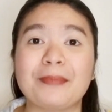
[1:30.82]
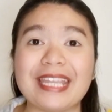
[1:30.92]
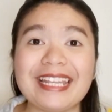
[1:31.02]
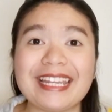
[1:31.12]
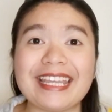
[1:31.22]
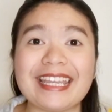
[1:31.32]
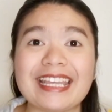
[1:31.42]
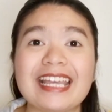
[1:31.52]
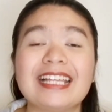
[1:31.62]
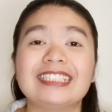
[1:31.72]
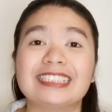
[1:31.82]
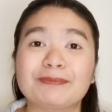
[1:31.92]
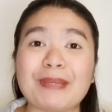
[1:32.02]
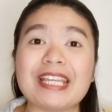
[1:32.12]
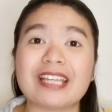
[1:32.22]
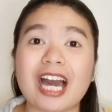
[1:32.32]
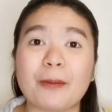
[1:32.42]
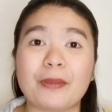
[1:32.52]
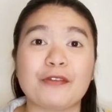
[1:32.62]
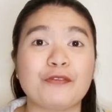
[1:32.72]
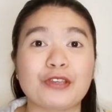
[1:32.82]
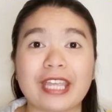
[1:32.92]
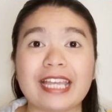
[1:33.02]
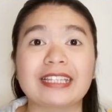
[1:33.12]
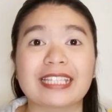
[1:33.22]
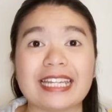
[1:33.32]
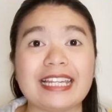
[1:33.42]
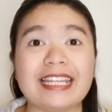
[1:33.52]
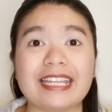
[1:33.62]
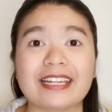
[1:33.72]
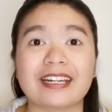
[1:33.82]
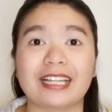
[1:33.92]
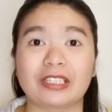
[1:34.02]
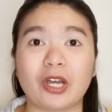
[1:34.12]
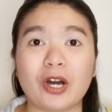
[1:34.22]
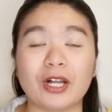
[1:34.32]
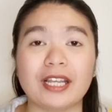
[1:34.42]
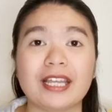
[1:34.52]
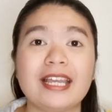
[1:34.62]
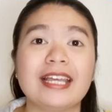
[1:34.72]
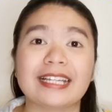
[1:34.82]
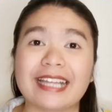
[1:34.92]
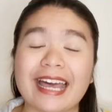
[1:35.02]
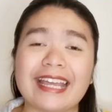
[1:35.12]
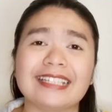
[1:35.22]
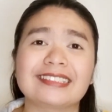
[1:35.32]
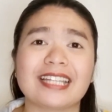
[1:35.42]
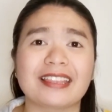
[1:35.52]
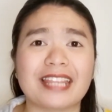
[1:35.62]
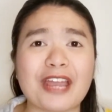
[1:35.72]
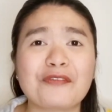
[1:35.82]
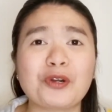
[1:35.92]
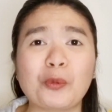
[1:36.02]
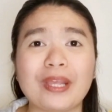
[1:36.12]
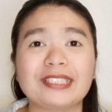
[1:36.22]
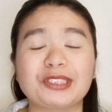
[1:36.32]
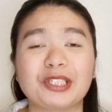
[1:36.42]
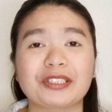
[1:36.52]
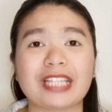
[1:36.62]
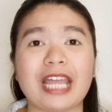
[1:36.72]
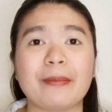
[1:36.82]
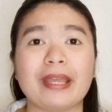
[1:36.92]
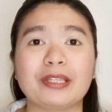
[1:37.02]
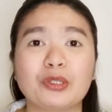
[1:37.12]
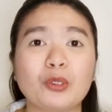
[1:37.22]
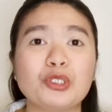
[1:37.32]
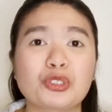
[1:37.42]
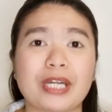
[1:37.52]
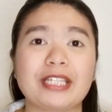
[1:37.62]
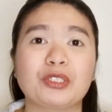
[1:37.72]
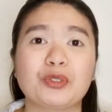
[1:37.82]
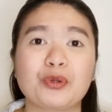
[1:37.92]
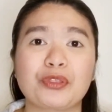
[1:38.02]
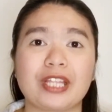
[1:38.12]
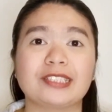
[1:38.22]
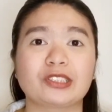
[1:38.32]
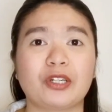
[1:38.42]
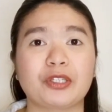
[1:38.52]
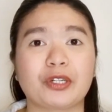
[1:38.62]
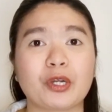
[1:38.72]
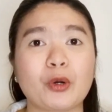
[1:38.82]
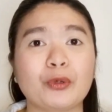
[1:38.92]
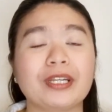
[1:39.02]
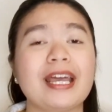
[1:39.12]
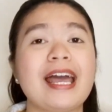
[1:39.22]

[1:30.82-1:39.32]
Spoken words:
Meaning, speak up if you can't really hear at all. Guys, never waste your time and don't try to do things on your own.